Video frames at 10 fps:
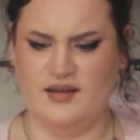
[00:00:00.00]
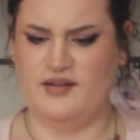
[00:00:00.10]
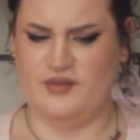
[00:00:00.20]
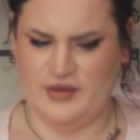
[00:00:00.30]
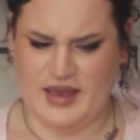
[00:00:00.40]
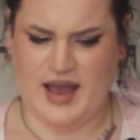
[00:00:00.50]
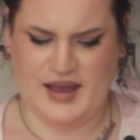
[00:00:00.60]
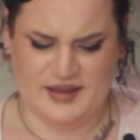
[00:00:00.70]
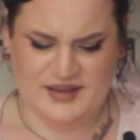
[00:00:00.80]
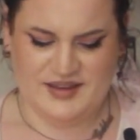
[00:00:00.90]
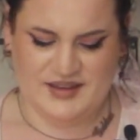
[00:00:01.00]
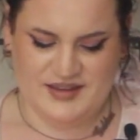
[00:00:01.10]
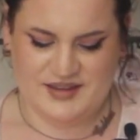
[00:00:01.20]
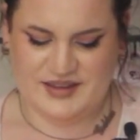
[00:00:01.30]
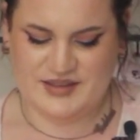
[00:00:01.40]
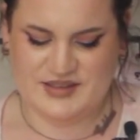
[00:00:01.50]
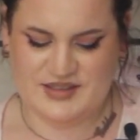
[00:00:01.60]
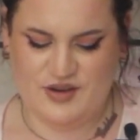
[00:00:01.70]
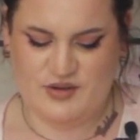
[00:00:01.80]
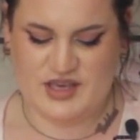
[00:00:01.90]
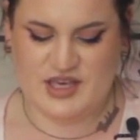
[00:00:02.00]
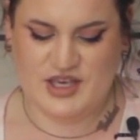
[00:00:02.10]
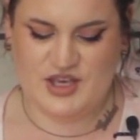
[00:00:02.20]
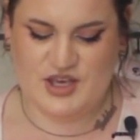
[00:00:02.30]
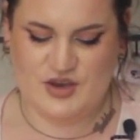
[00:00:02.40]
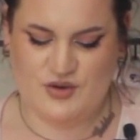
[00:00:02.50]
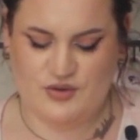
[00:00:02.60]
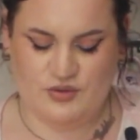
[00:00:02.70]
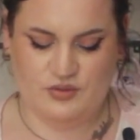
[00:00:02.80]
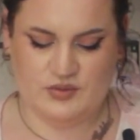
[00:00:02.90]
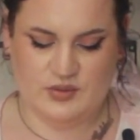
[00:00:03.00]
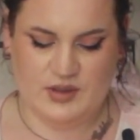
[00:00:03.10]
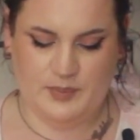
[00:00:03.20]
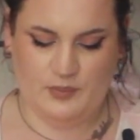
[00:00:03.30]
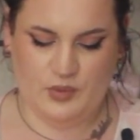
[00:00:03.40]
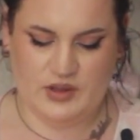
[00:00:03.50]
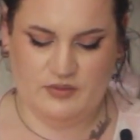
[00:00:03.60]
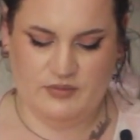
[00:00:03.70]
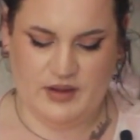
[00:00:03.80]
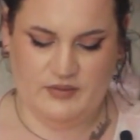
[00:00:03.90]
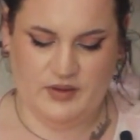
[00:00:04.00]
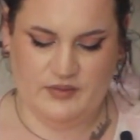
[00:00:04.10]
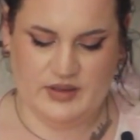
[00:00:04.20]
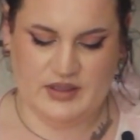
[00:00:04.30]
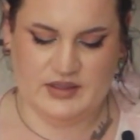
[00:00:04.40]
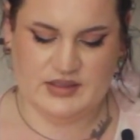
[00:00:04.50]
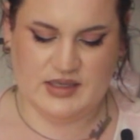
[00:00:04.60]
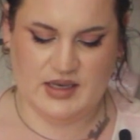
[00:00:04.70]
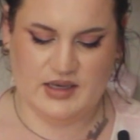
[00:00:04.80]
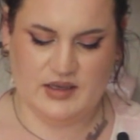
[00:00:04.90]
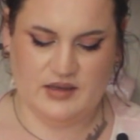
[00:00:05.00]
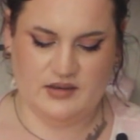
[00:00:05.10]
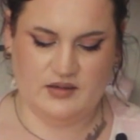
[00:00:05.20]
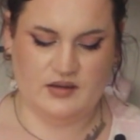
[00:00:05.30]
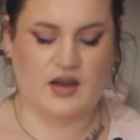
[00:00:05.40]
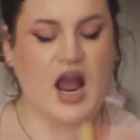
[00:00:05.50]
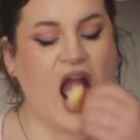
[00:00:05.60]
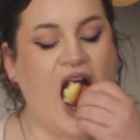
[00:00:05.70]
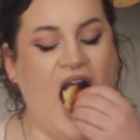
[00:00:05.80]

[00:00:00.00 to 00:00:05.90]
Oh yeah. That's so cute. With the red velvet inside. Oh.